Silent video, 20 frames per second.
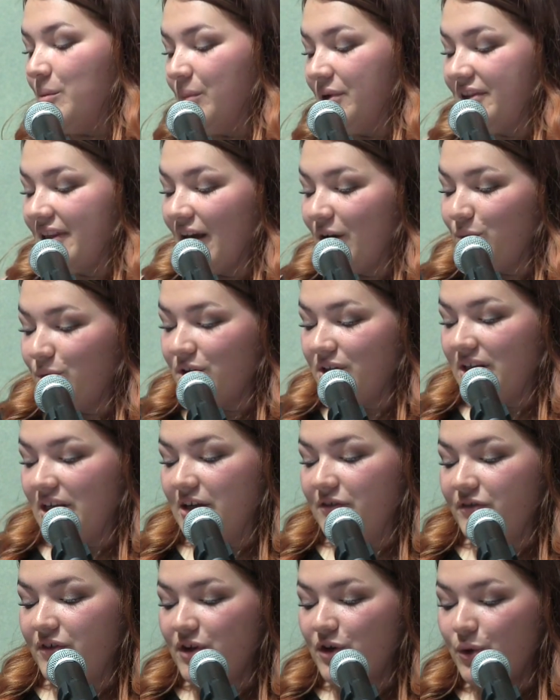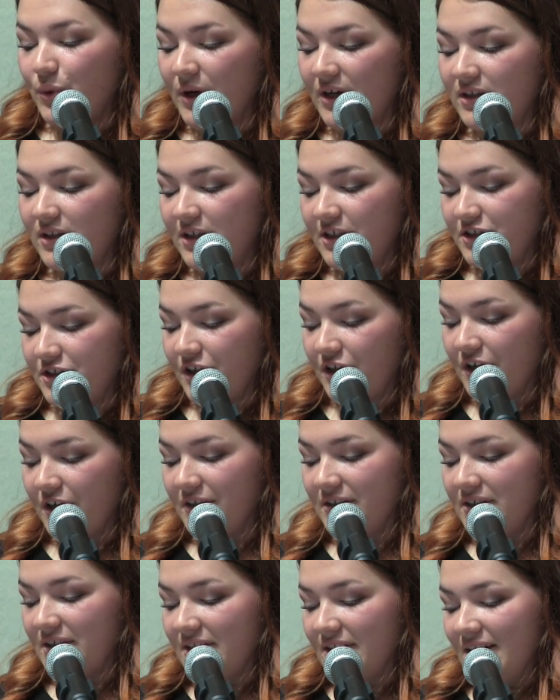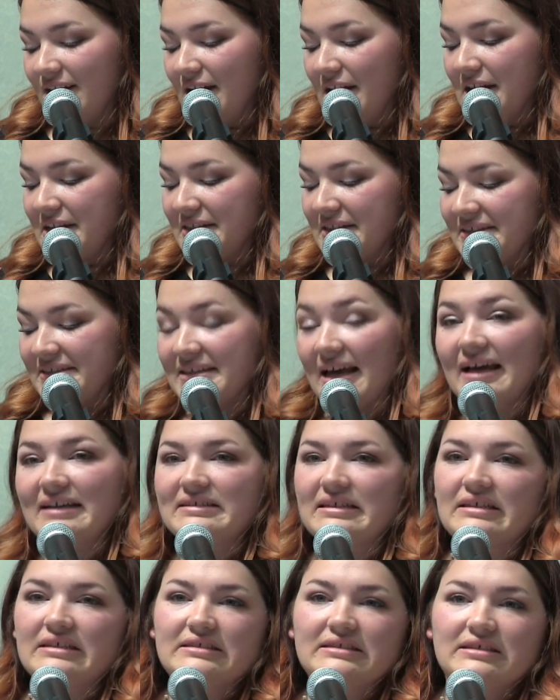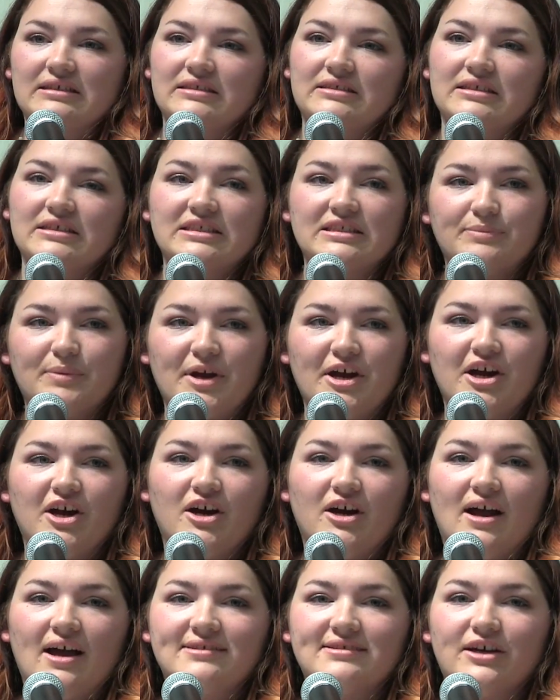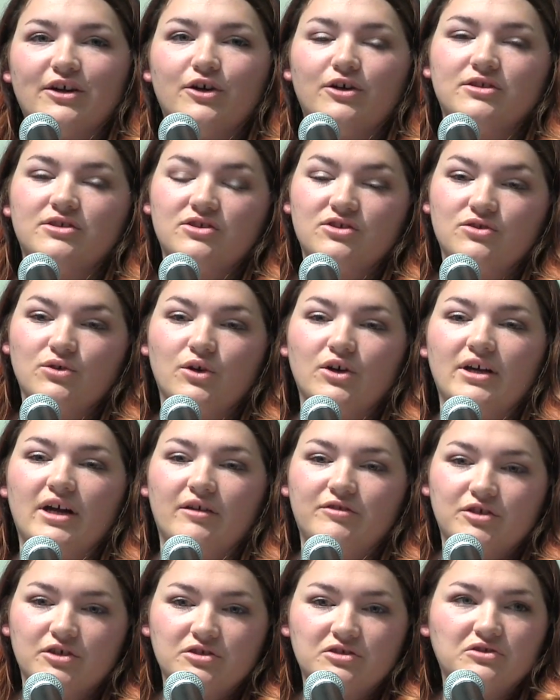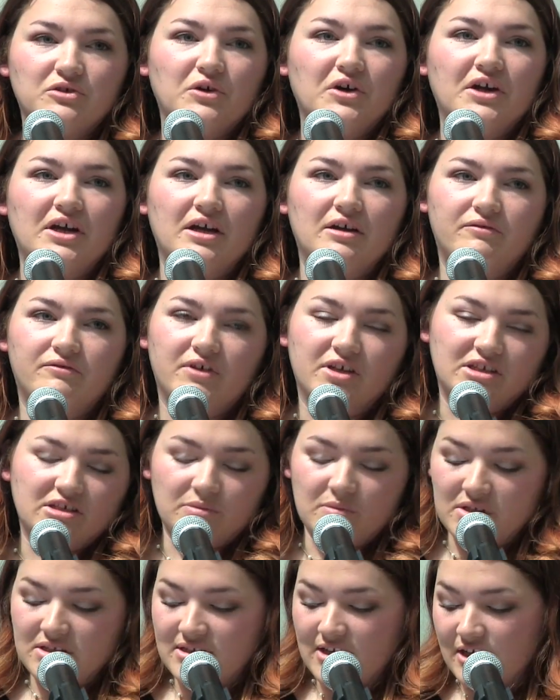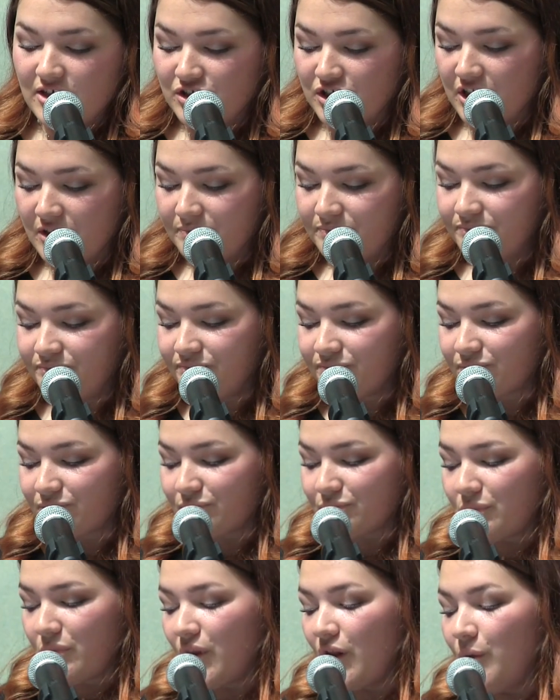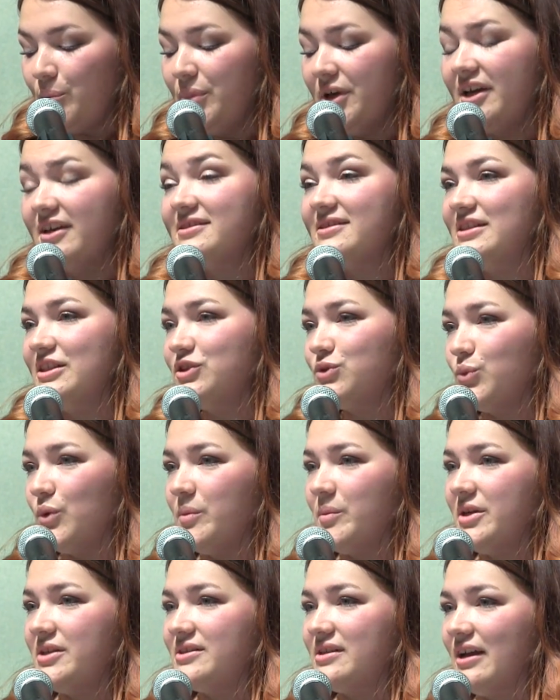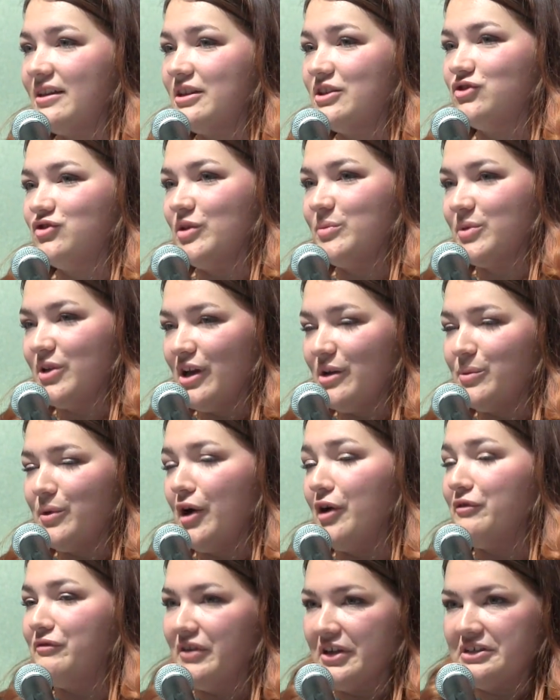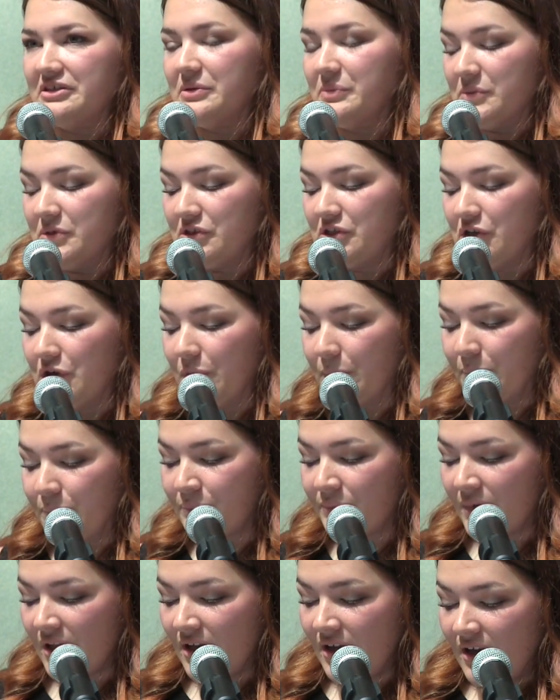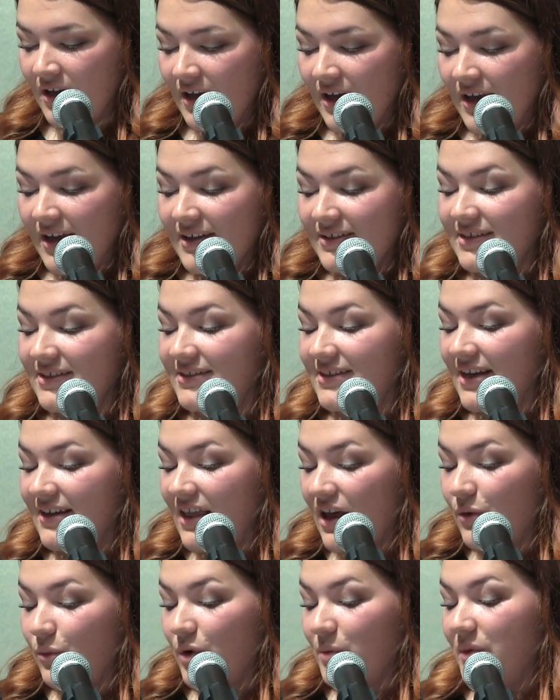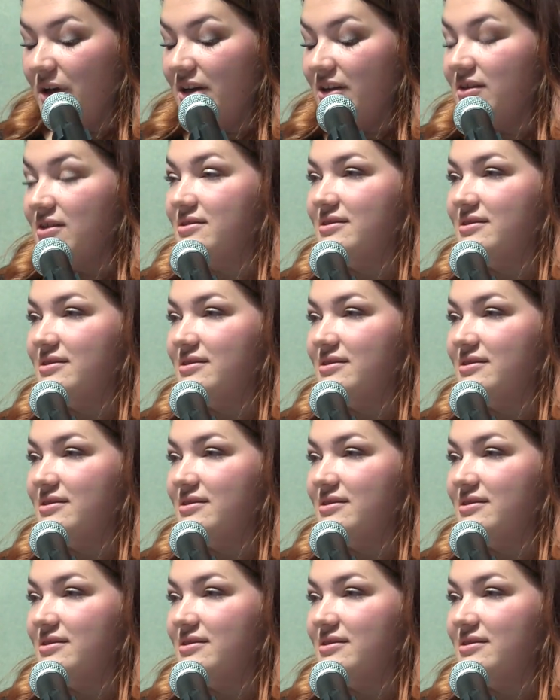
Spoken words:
But that relief quickly turned to sadness and despair as I heard story after story of victimization. Because these women at the strip club are victims too. To say that women in